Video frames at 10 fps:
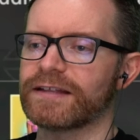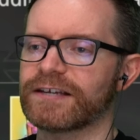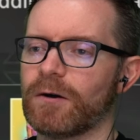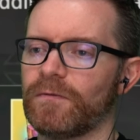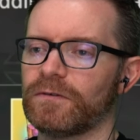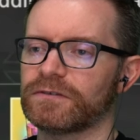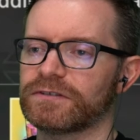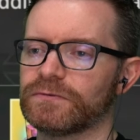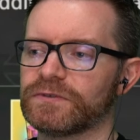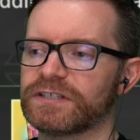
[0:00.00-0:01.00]
it's helpful
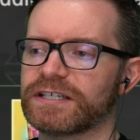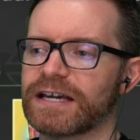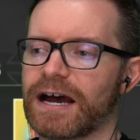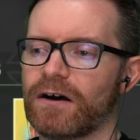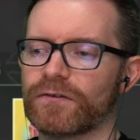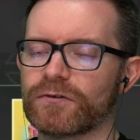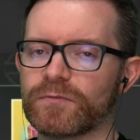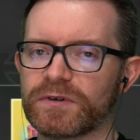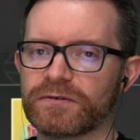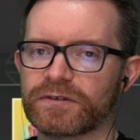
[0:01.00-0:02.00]
to see how their
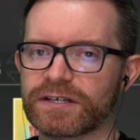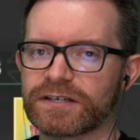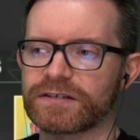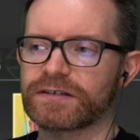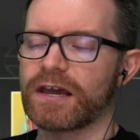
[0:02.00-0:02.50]
abilities